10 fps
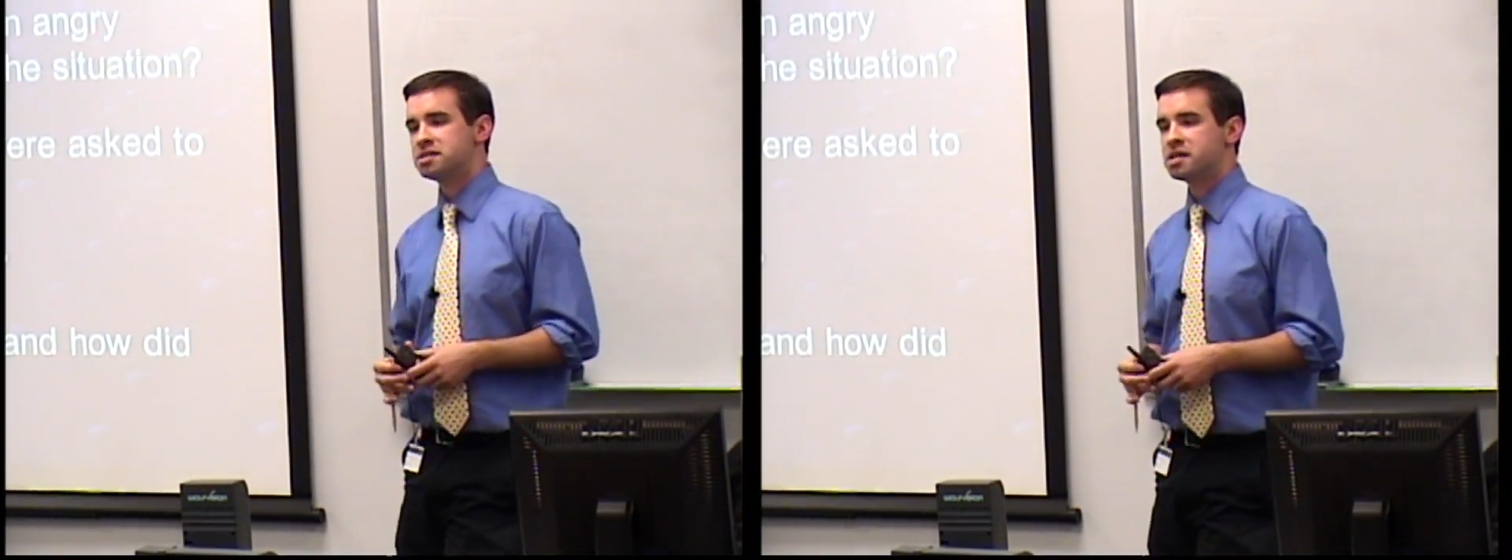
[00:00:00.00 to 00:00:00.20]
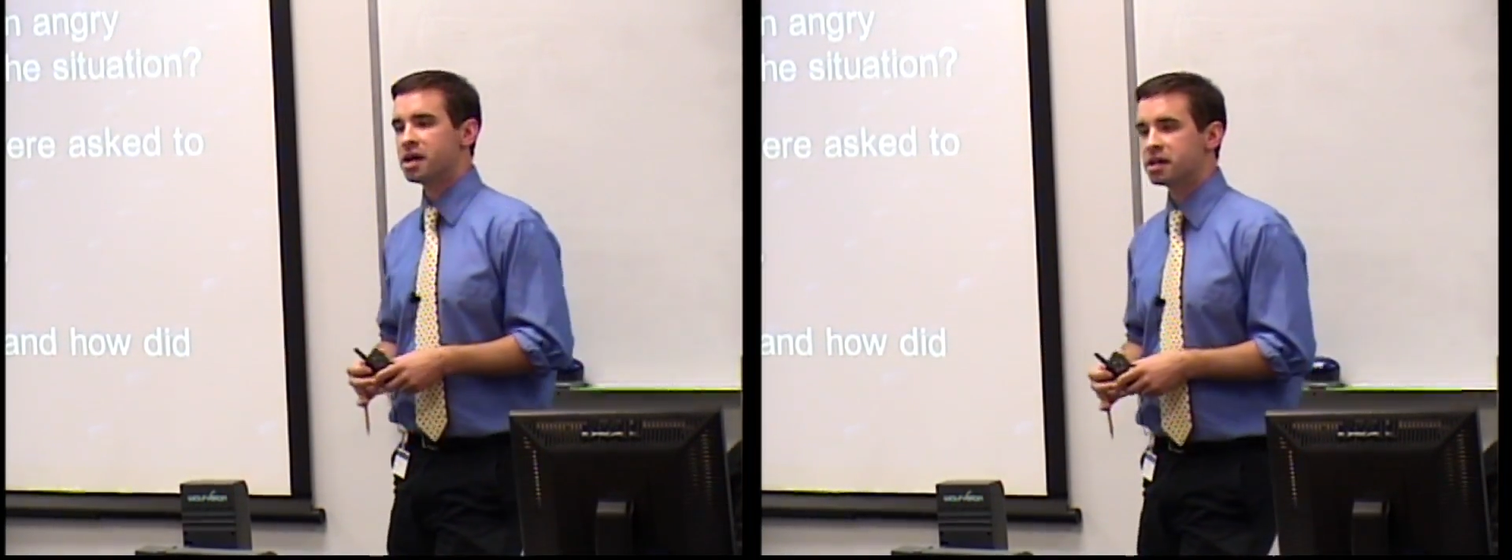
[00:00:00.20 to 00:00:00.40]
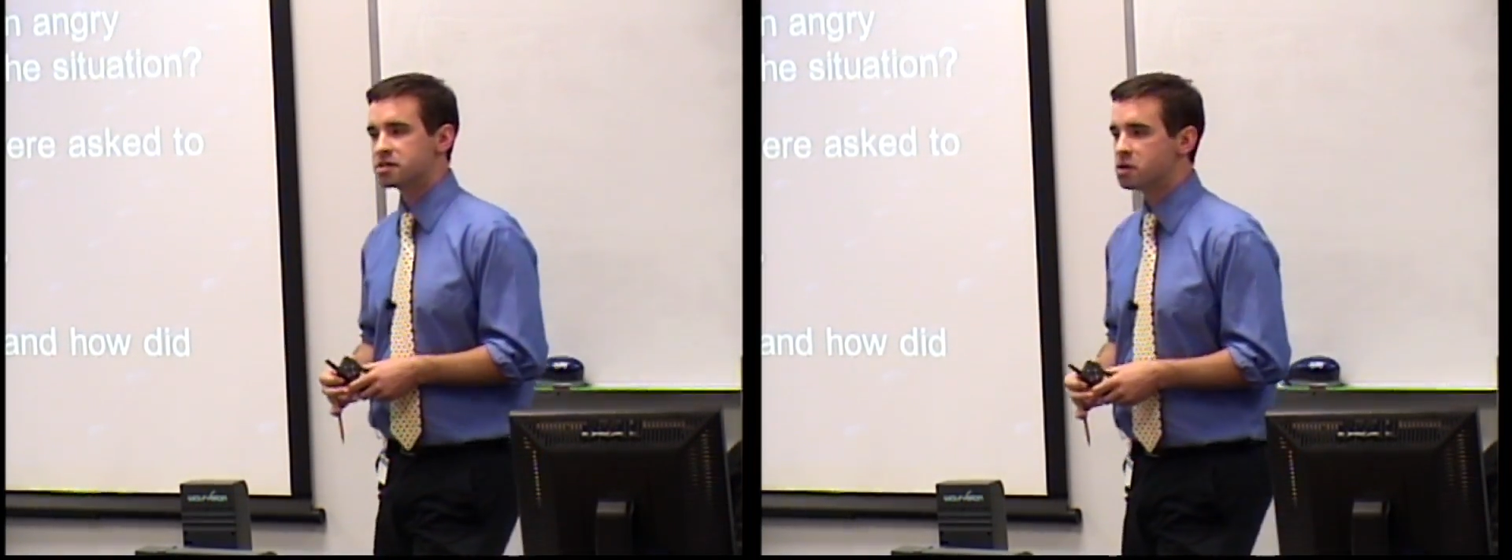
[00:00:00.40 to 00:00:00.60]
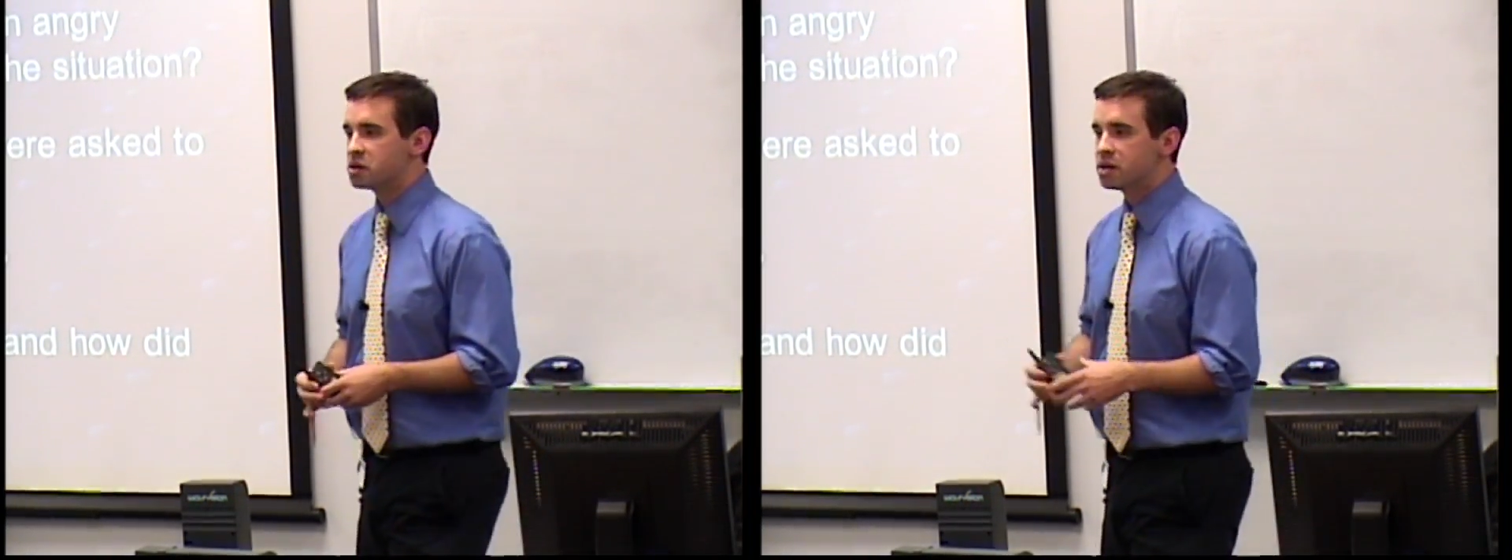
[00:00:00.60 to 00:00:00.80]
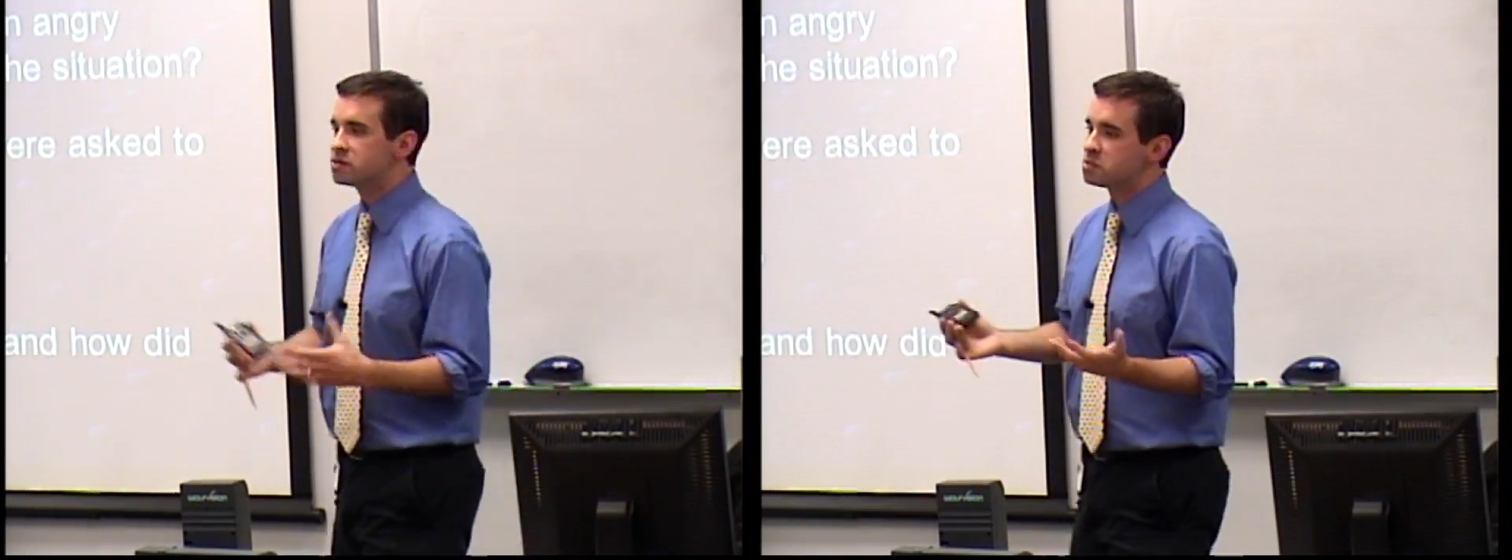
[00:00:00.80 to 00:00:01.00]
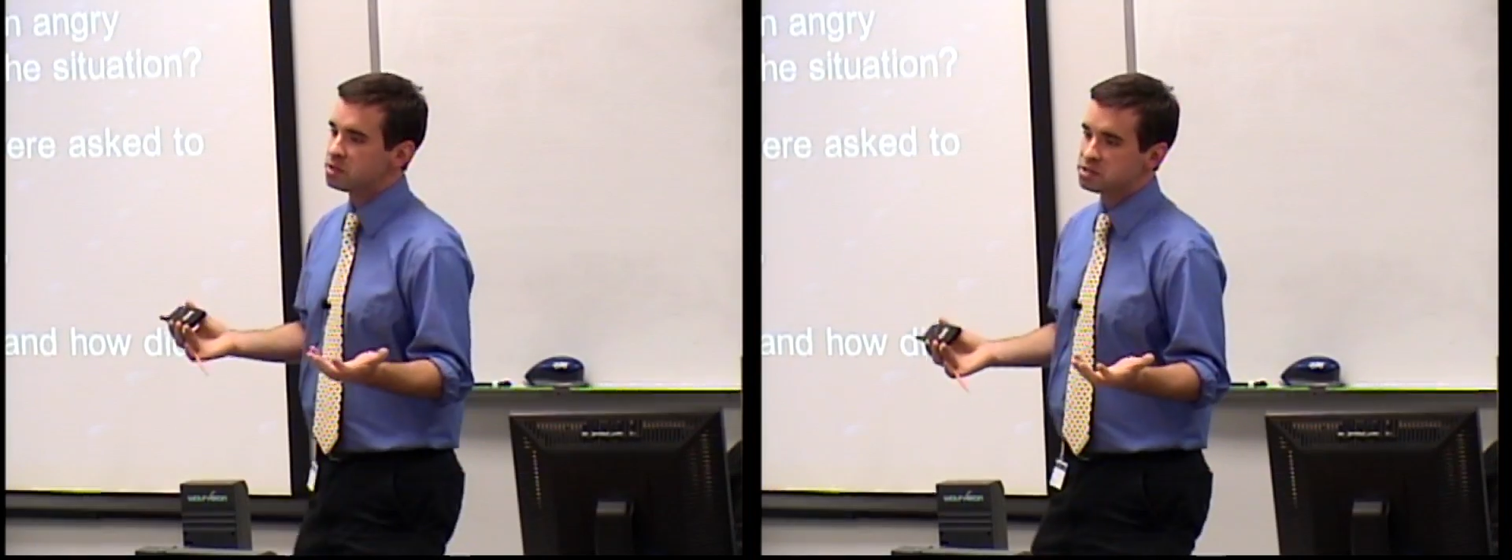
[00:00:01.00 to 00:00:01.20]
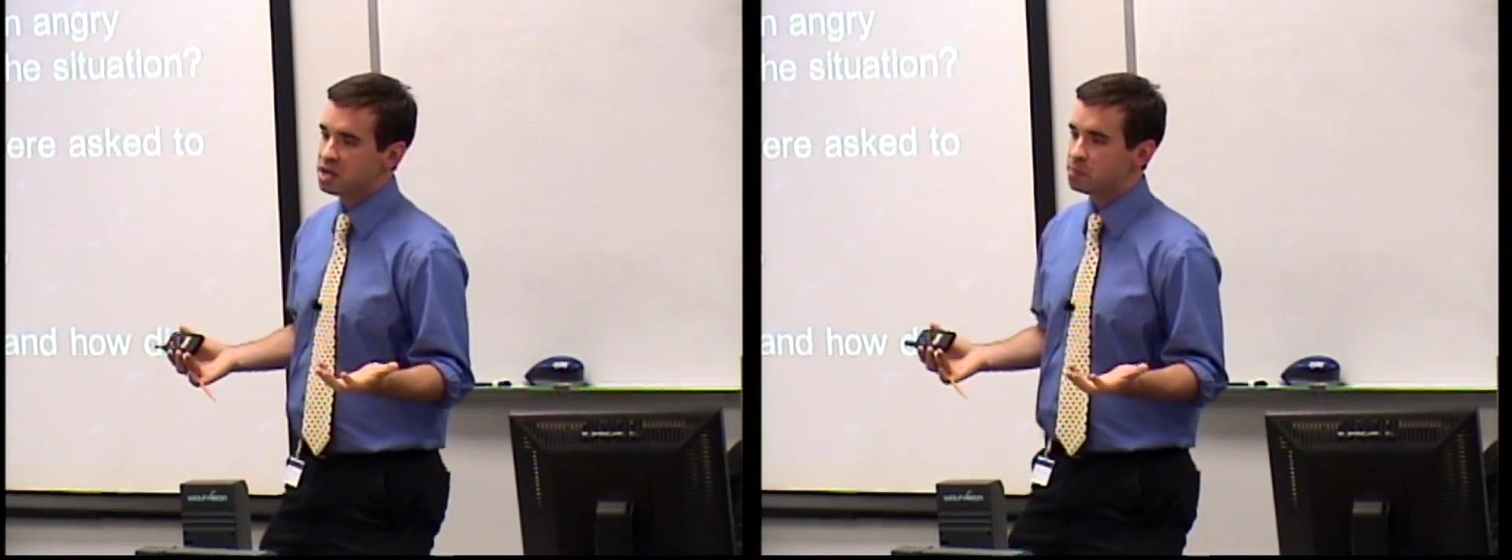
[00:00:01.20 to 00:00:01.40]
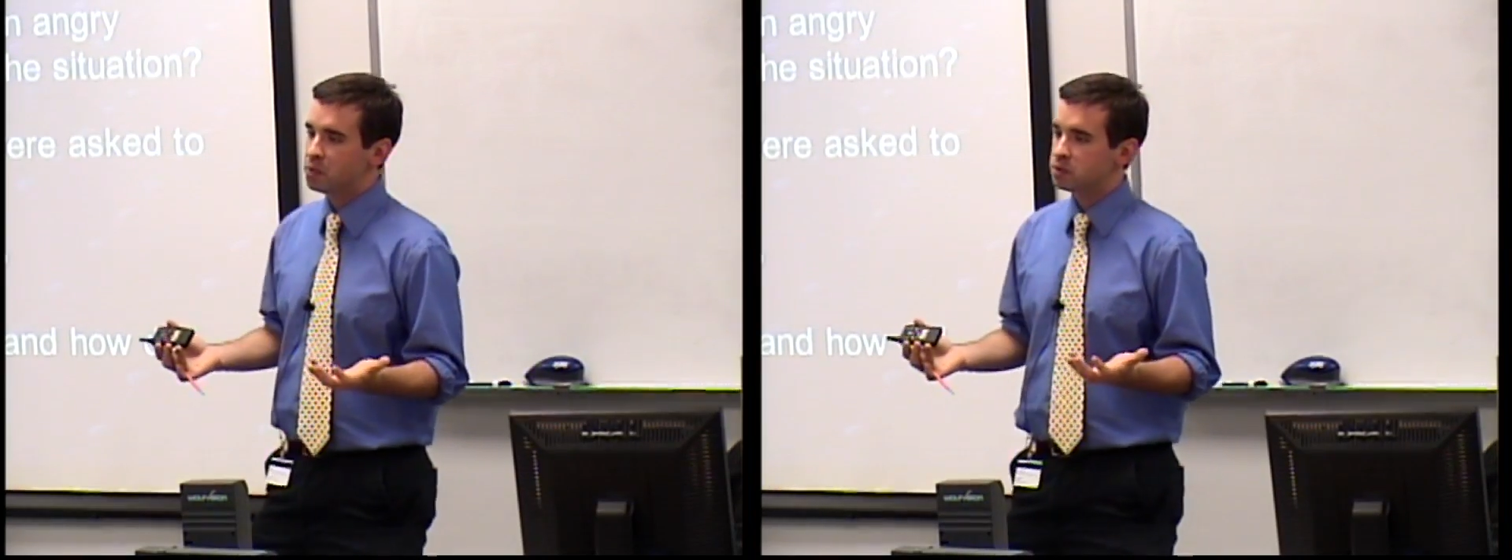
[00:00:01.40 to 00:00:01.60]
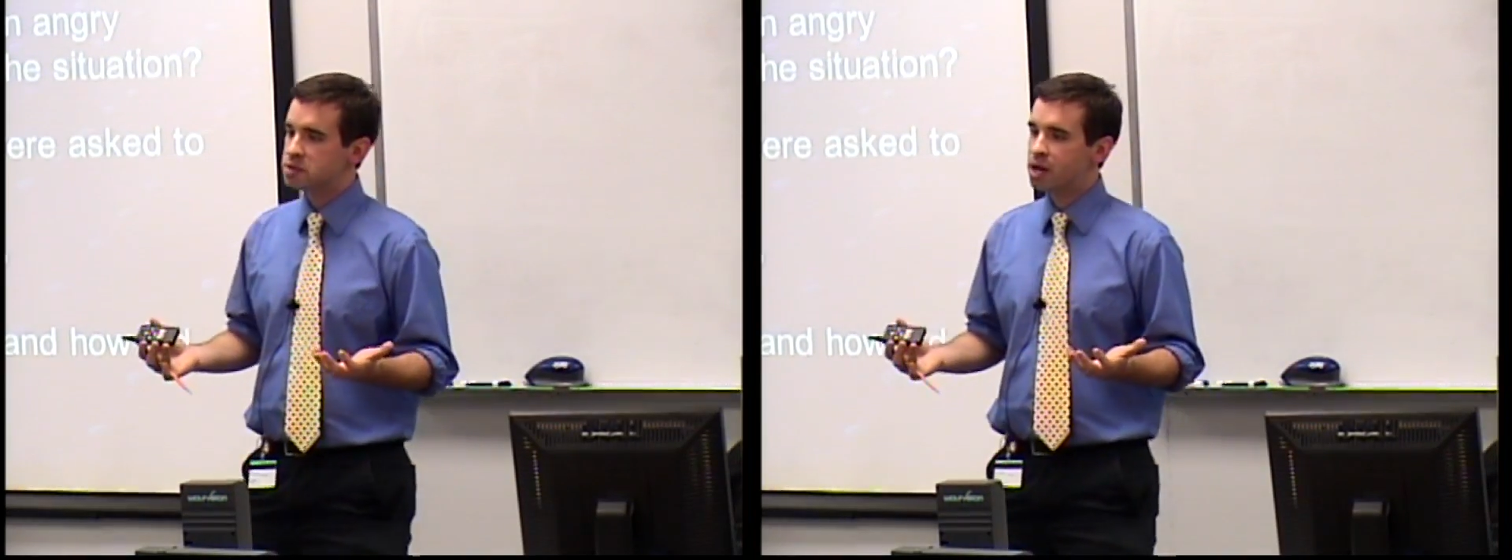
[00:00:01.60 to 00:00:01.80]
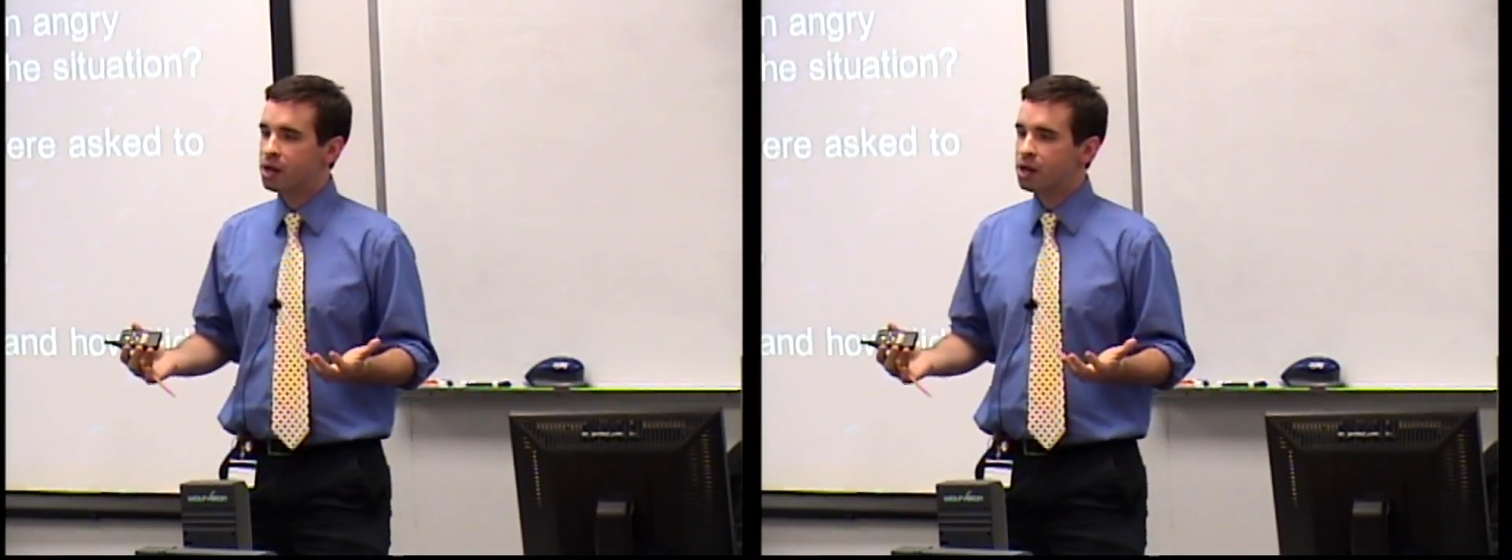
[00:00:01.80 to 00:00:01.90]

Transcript: things. Give some examples.